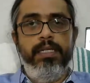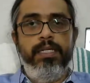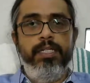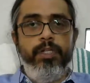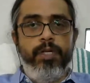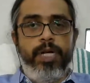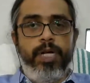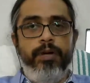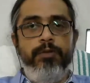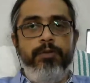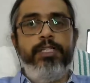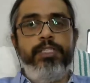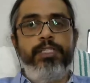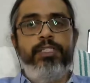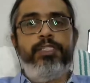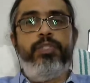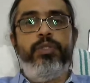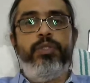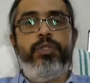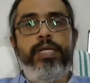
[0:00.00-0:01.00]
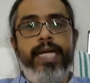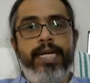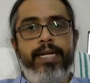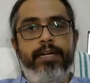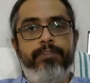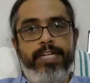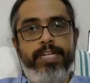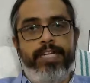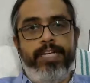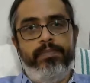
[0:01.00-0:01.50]
You convert this into data
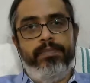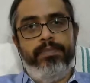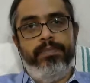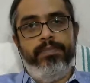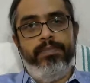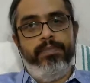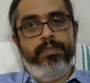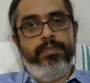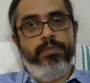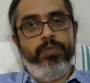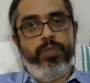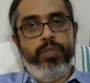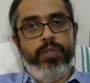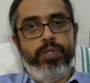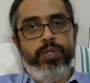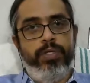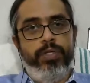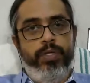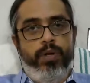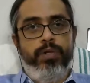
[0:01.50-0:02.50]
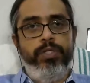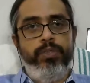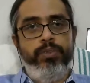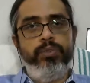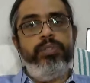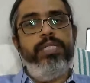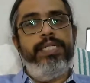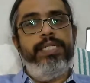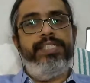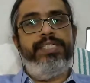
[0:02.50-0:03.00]
frame. So don't
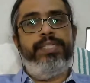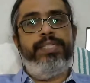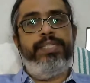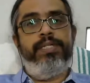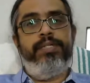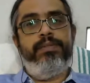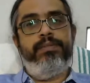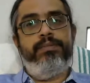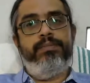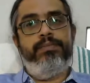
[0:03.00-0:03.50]
use list.